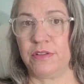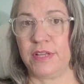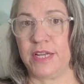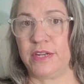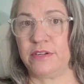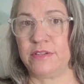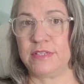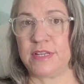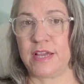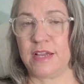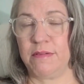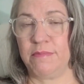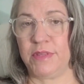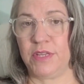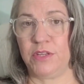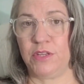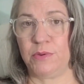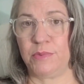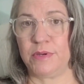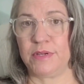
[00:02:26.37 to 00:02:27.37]
later time
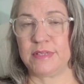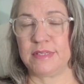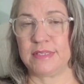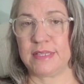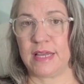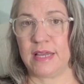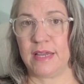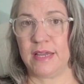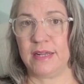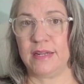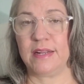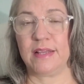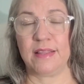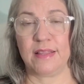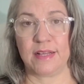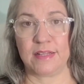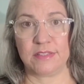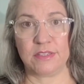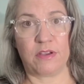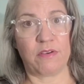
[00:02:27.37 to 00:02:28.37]
than you were assigned,
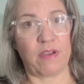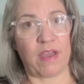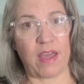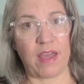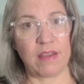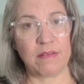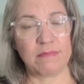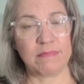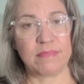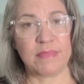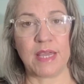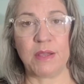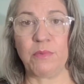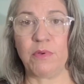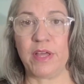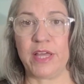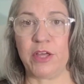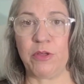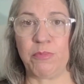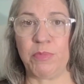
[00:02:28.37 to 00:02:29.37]
that's okay. They
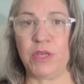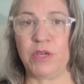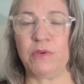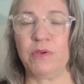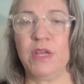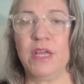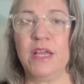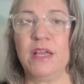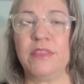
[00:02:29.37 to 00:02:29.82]
will help you.